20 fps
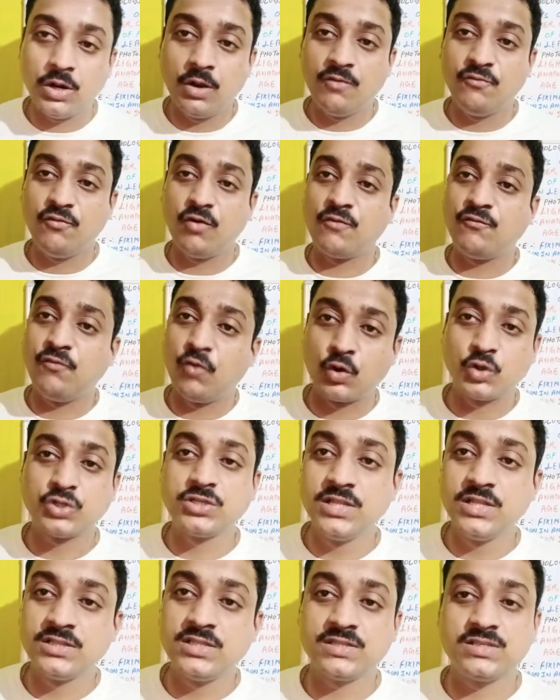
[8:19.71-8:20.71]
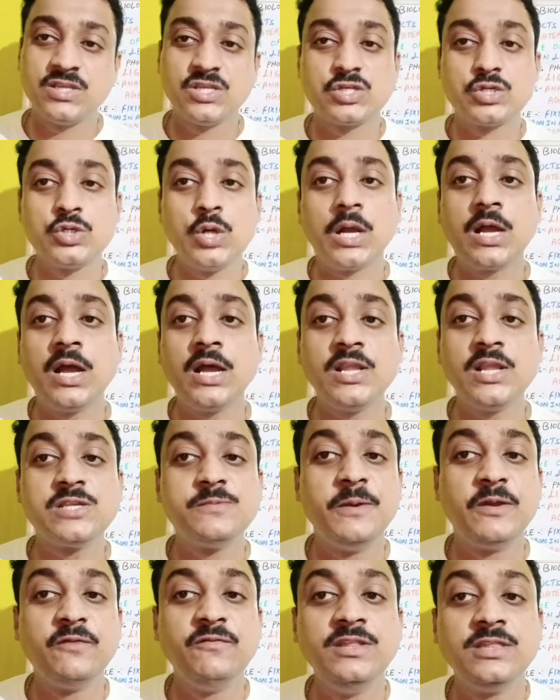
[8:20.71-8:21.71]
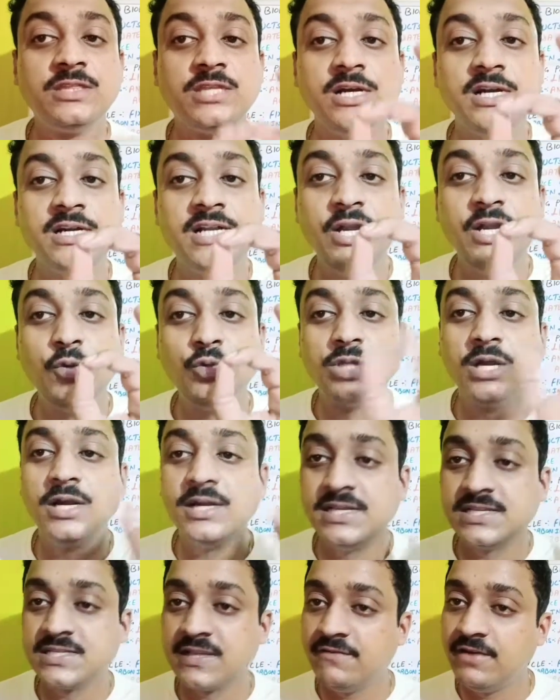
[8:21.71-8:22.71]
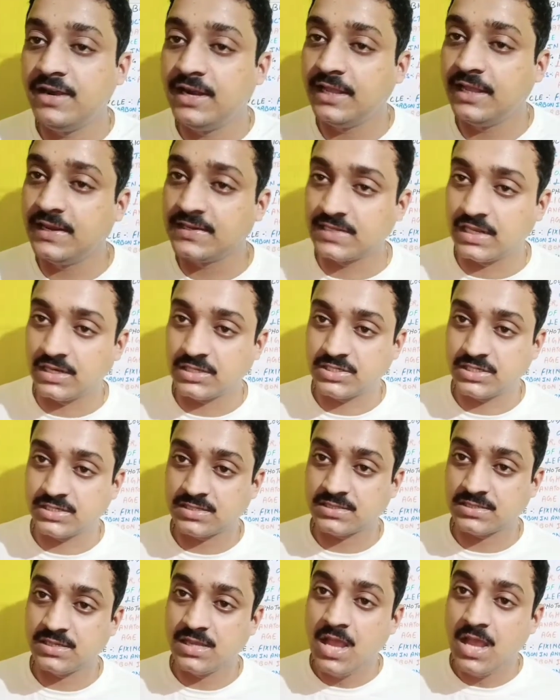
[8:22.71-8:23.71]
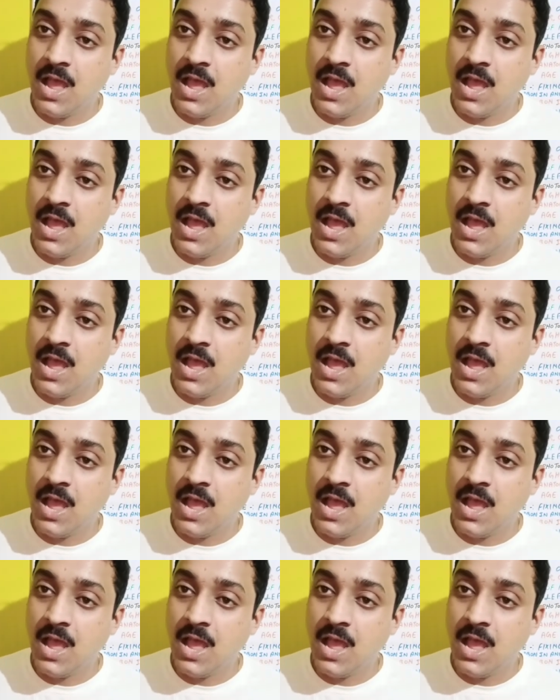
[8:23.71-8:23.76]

for photosynthesis to occur is between 30 to 37 degrees Celsius.